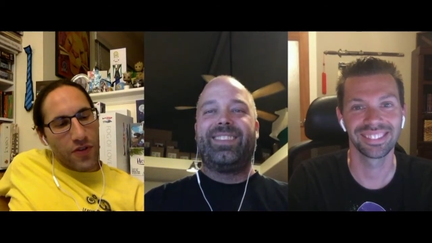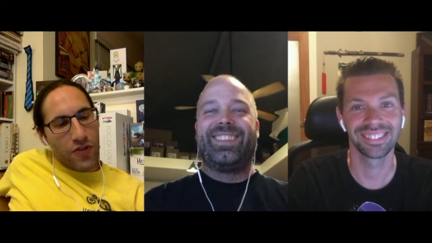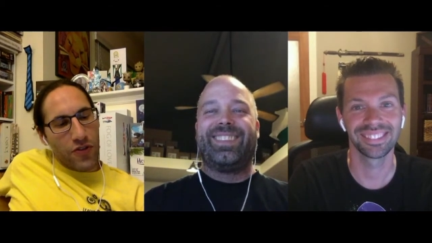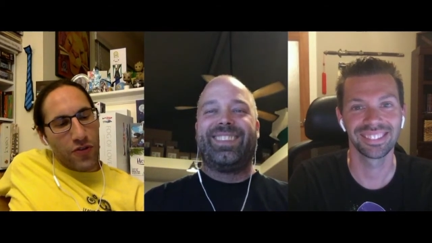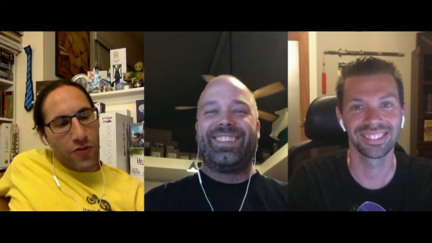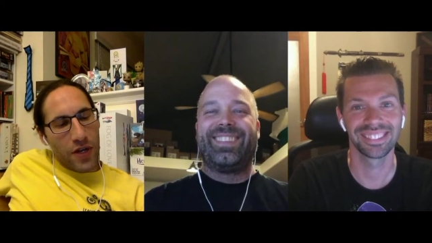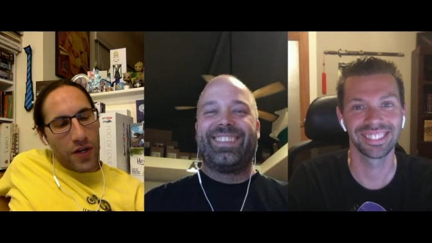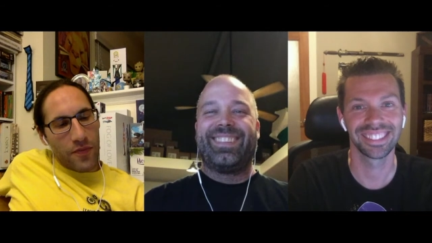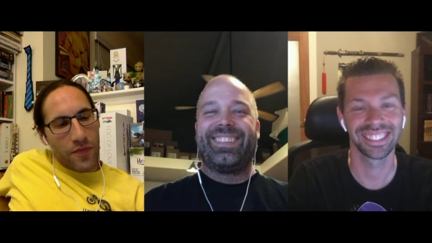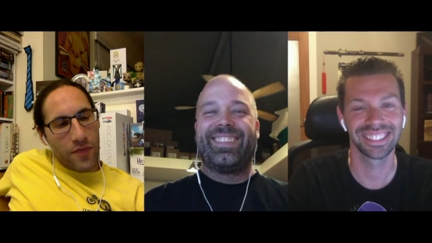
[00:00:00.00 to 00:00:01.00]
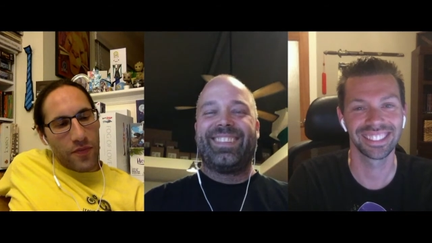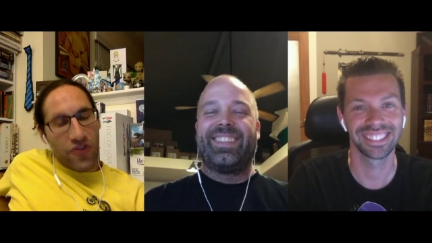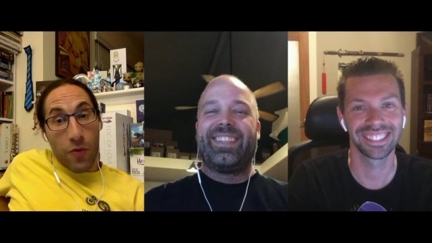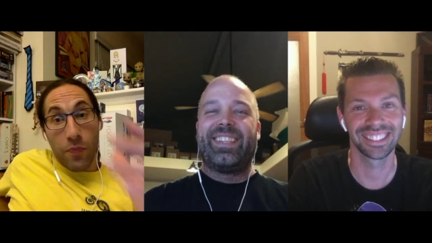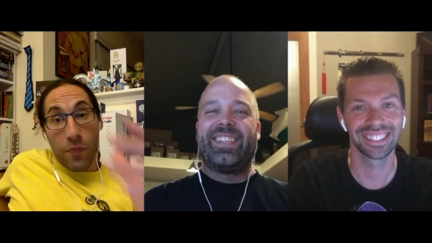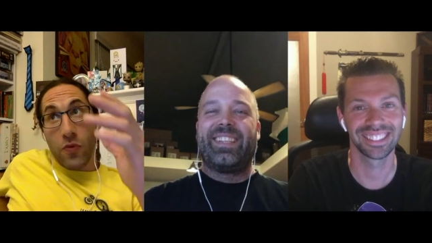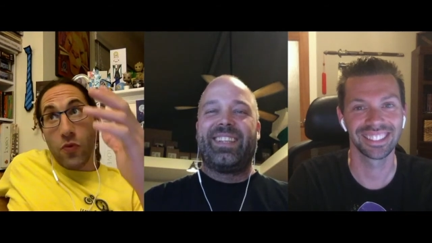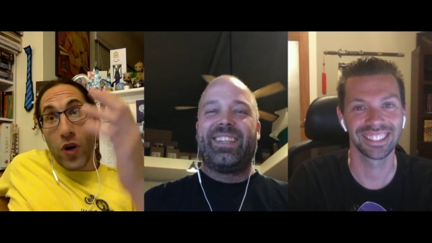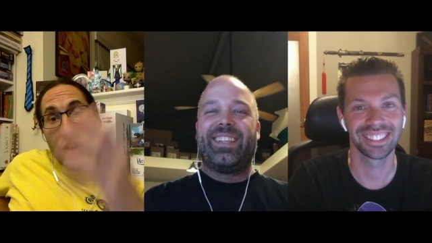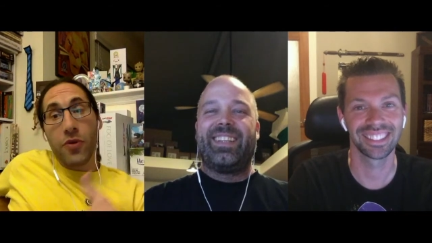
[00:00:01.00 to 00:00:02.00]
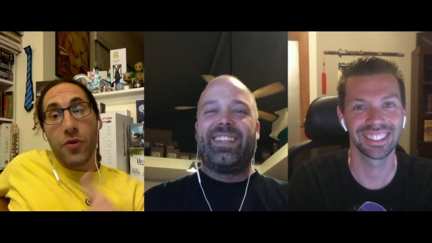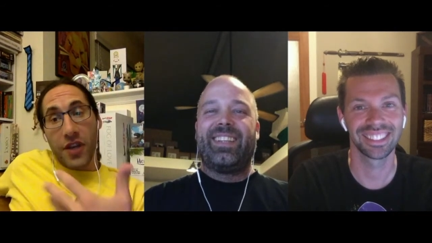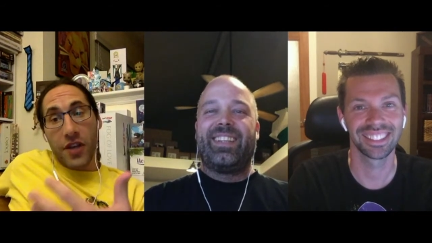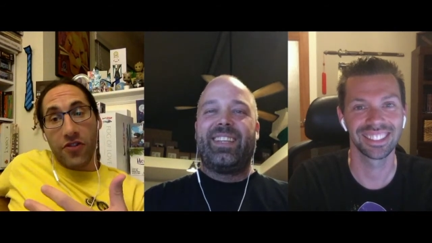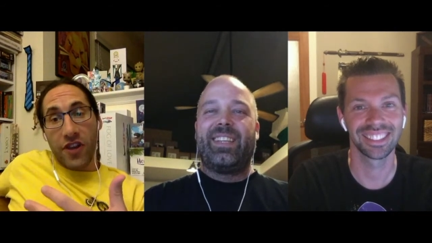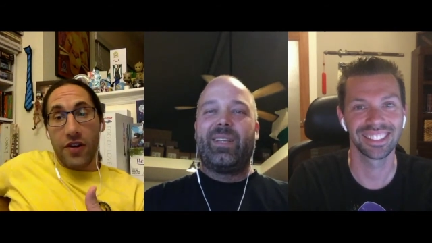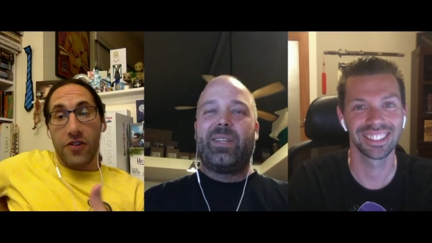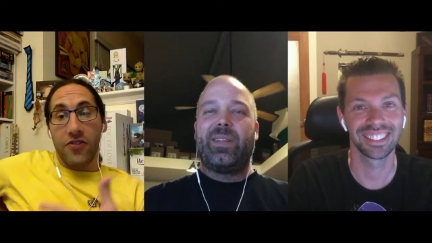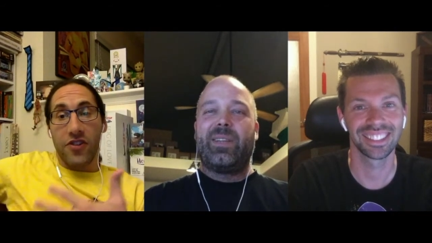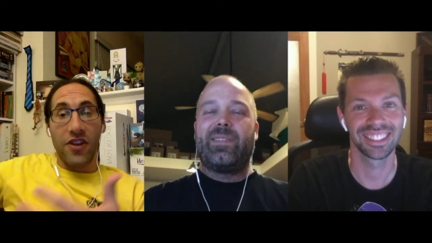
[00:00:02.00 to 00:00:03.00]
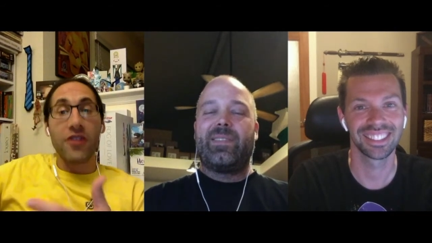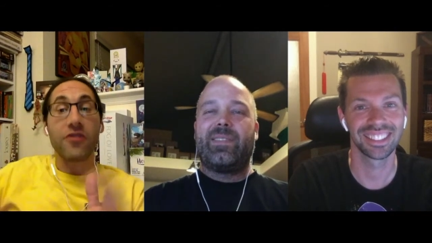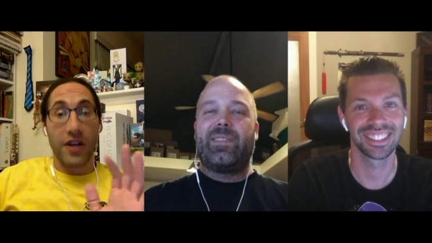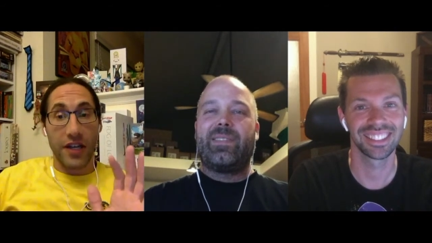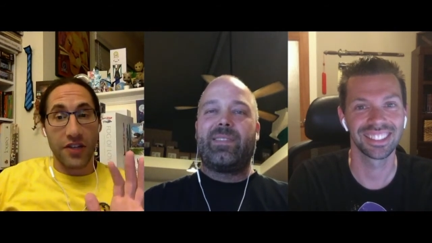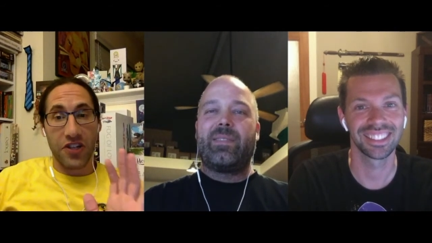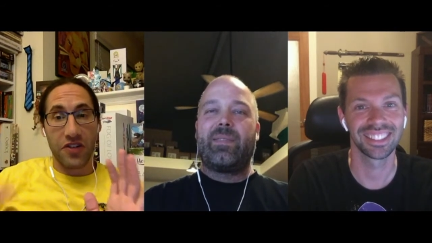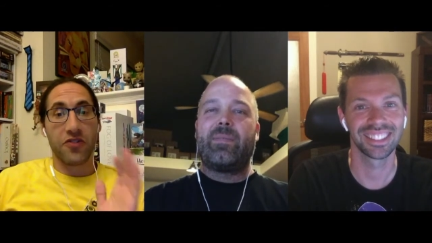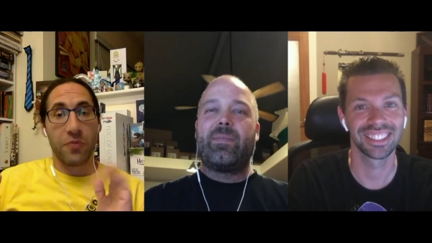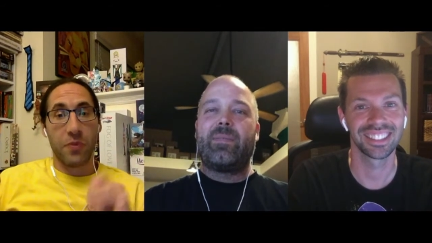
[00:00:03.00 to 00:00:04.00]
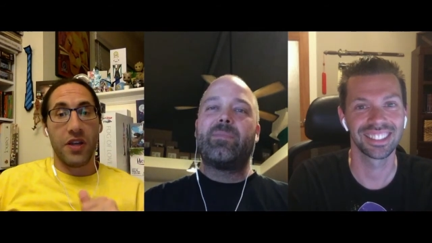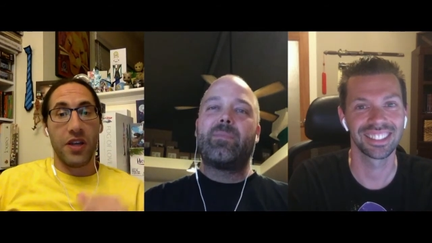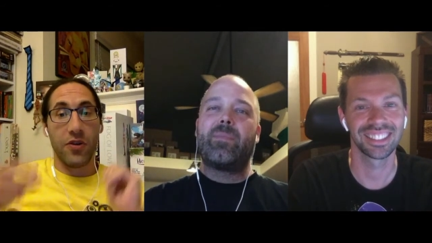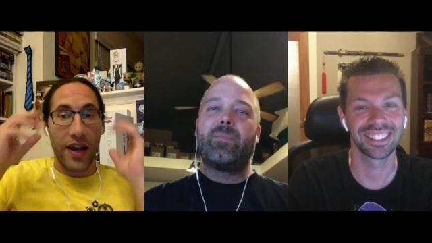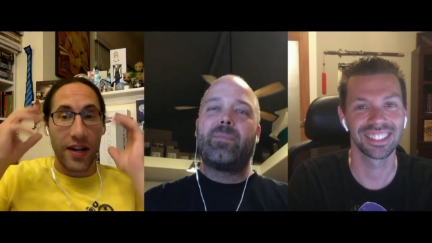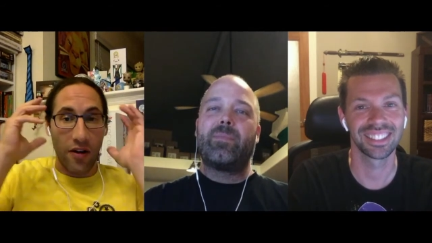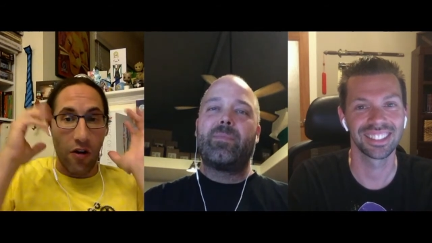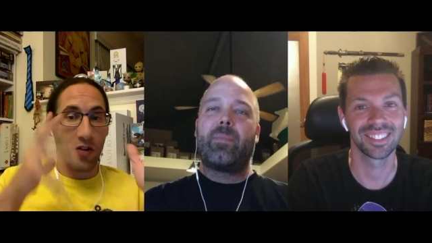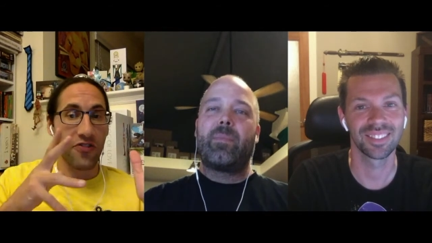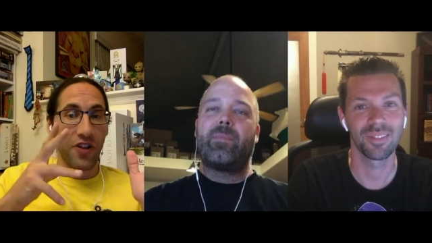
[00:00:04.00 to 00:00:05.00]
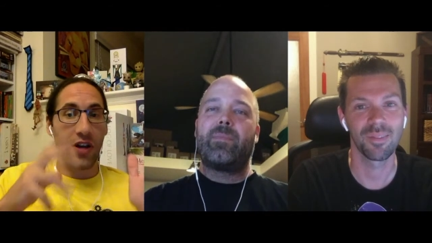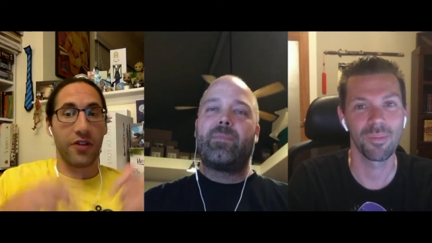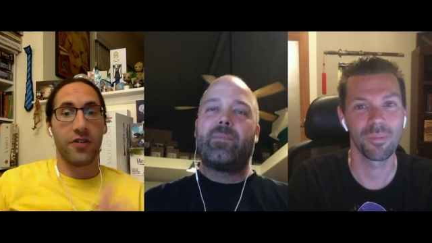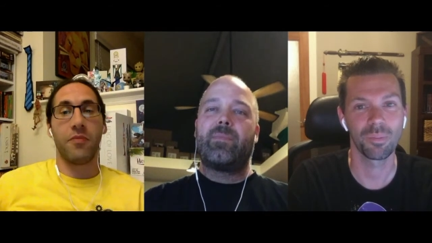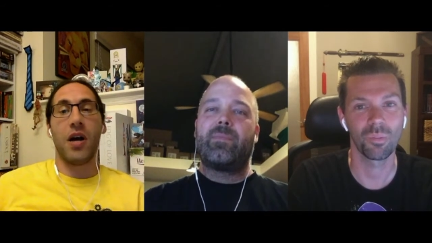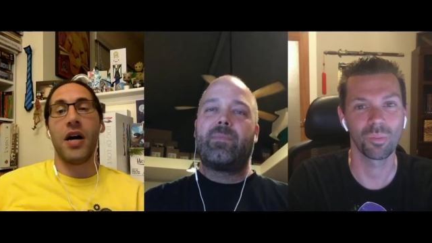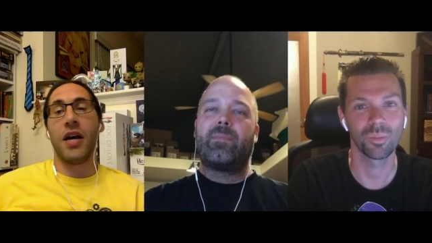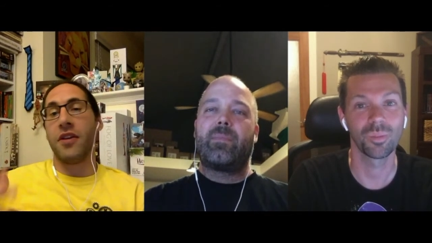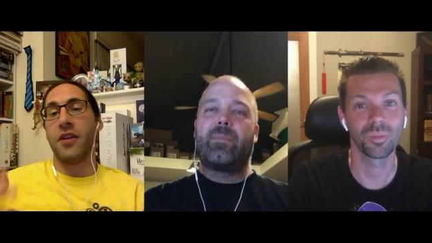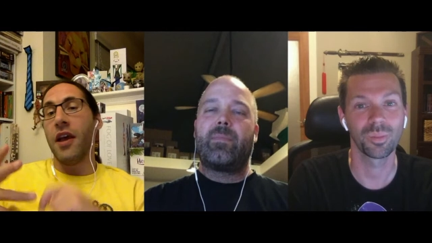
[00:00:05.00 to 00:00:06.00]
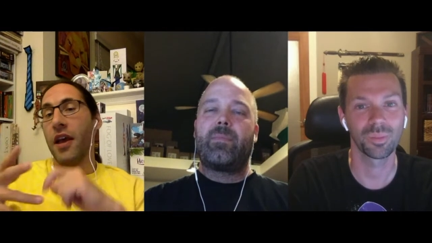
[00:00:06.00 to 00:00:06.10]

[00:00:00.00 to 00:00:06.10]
Speaker 1: you um. So when you were thinking those characters, it sounds like, generally speaking, you had an art style in mind,